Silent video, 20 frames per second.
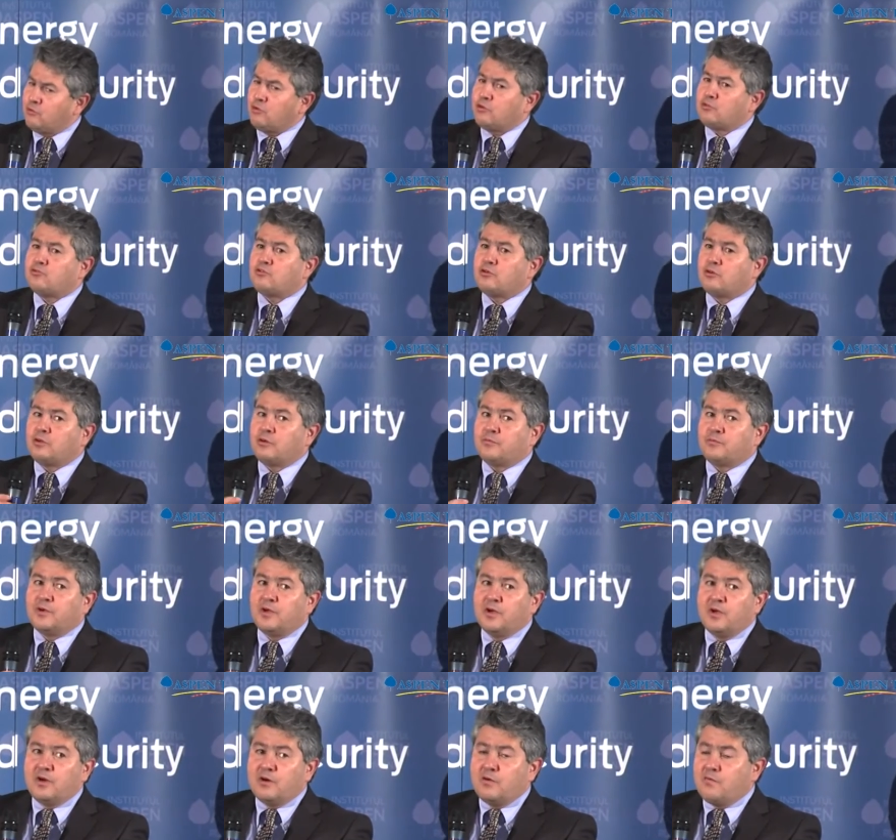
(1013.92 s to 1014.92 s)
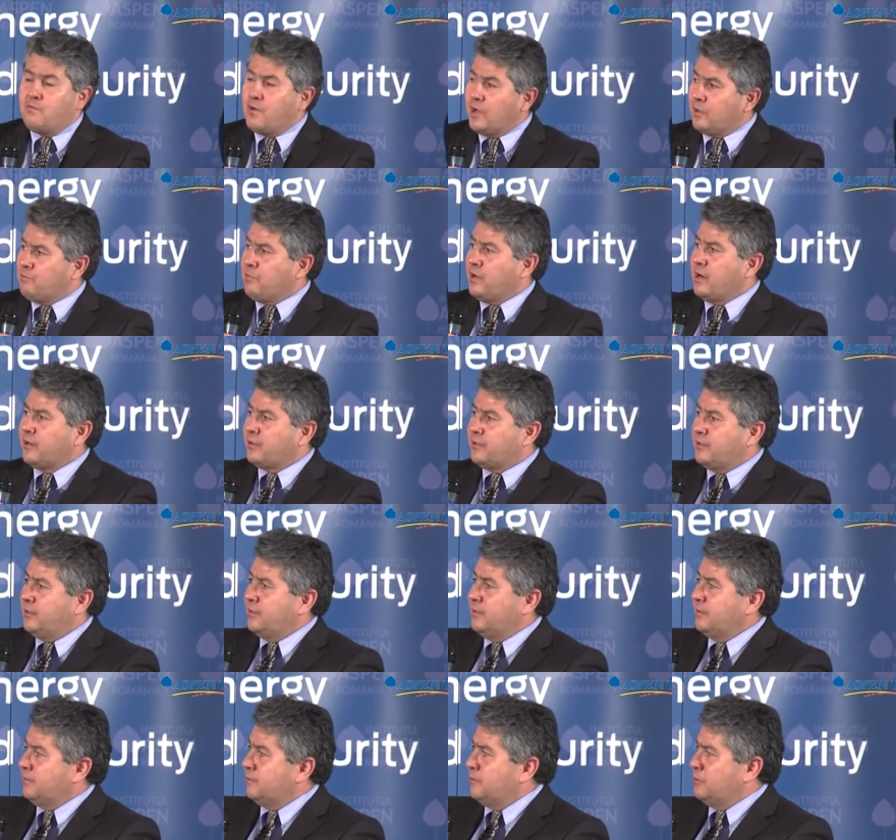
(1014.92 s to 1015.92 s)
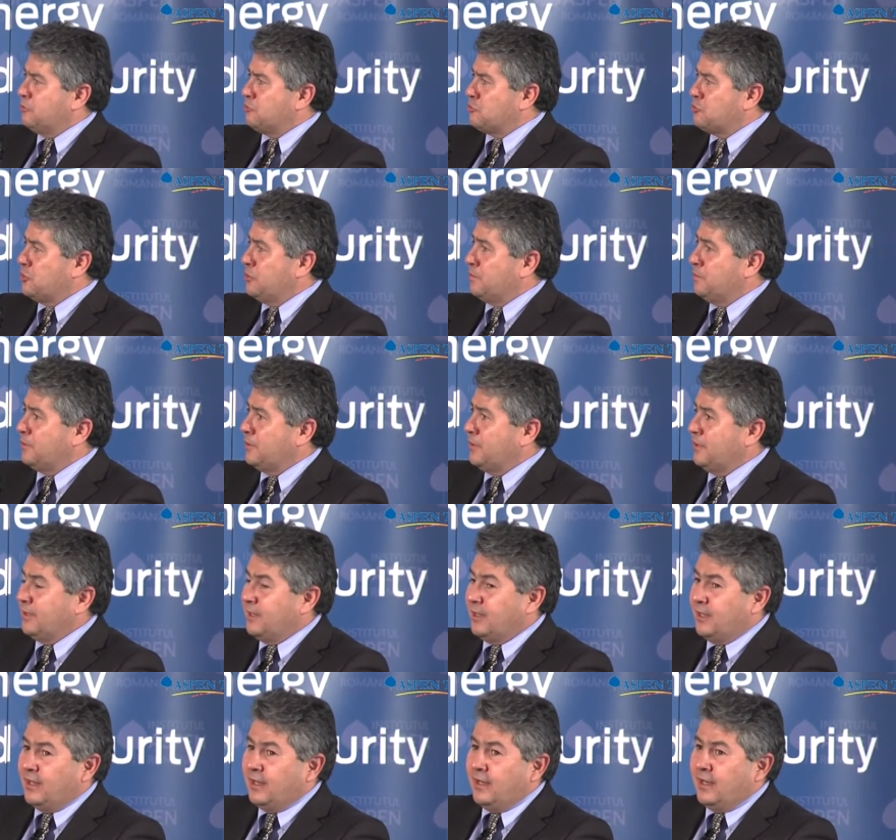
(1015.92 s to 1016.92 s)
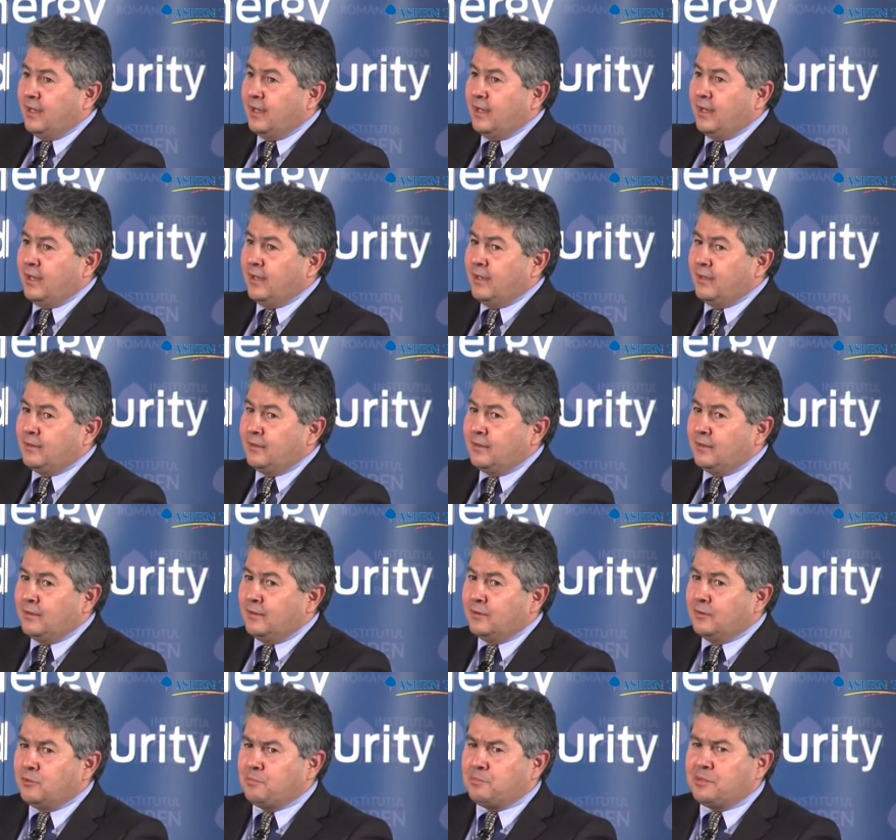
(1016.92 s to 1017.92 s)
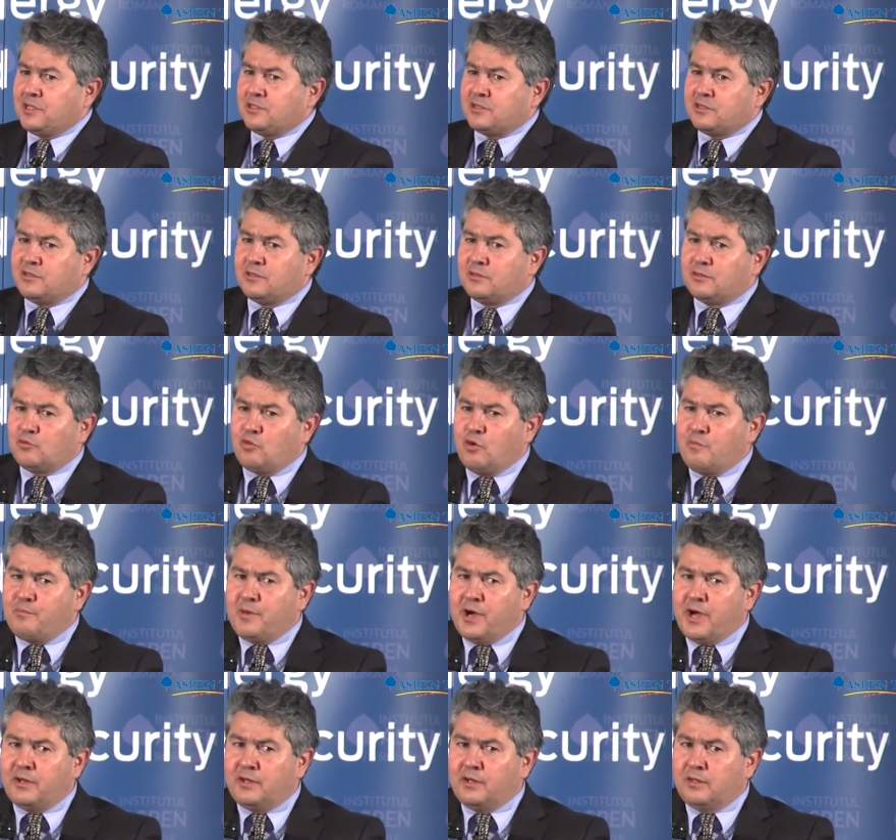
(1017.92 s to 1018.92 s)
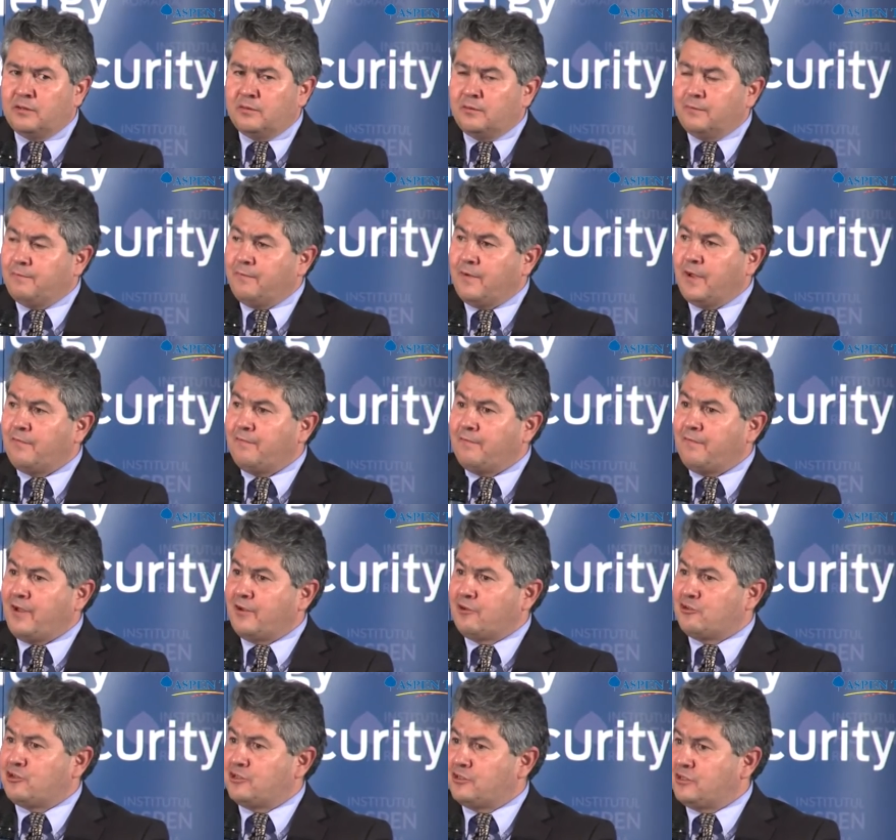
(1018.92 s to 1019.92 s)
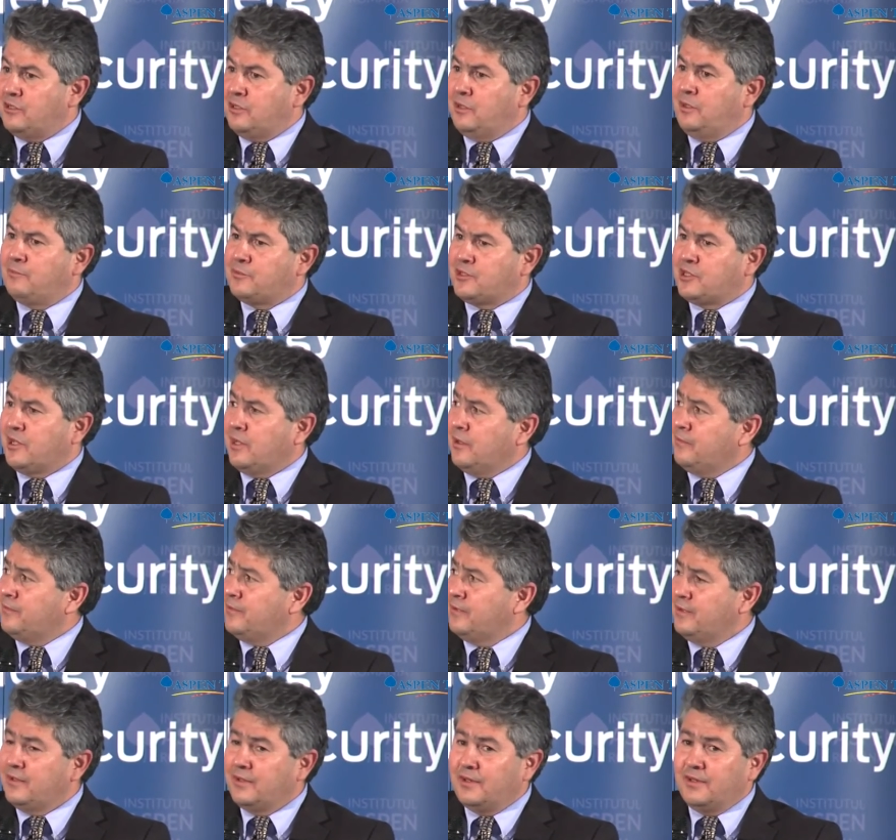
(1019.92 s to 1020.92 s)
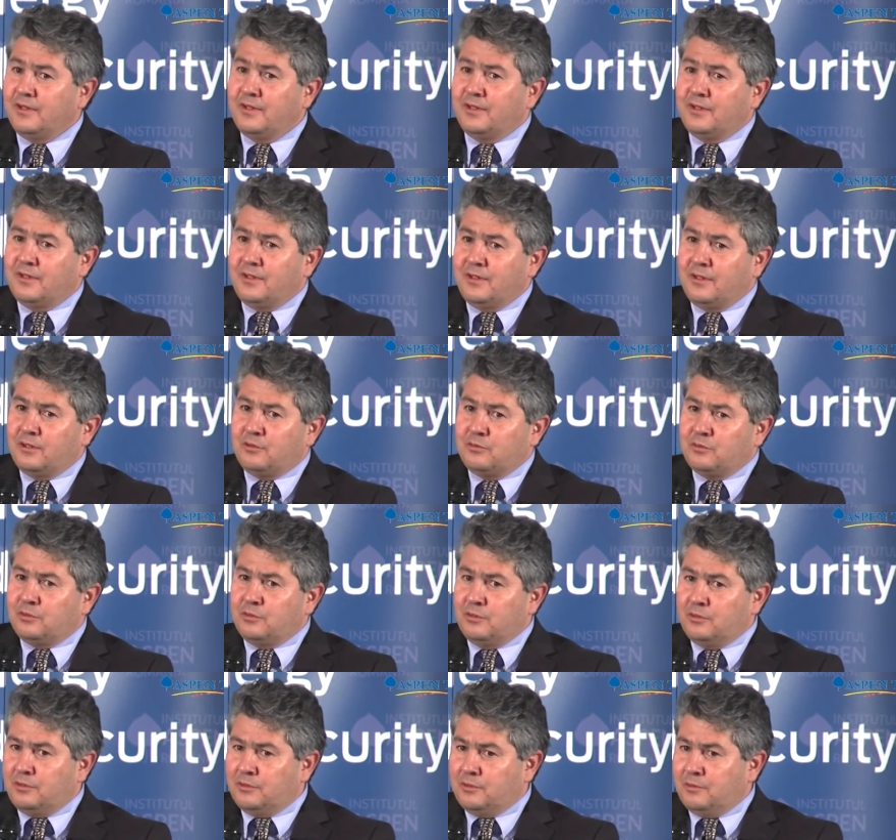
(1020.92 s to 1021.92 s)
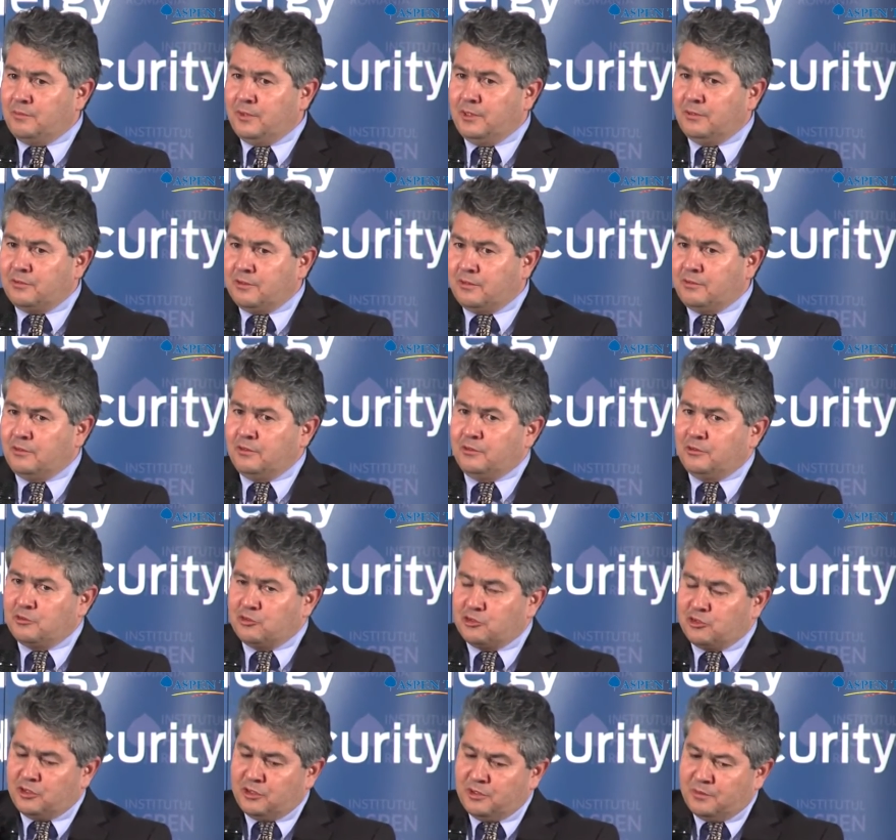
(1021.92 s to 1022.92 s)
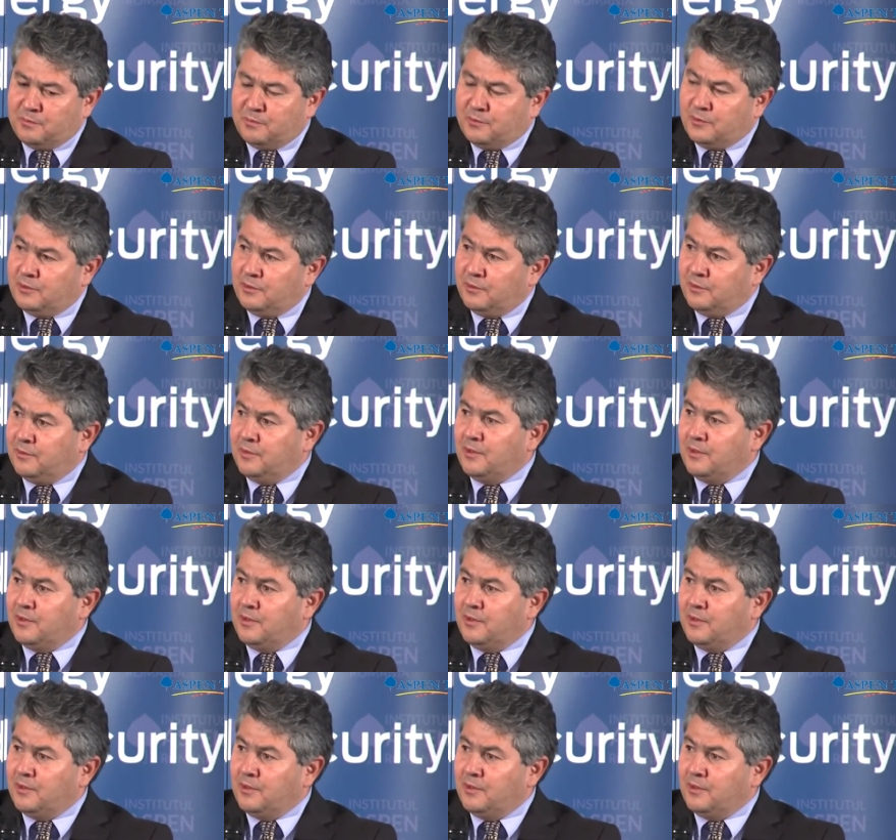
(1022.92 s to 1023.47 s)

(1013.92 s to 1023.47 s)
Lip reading: control of one party leadership, and the president combining five functions in himself, including the military leadership, the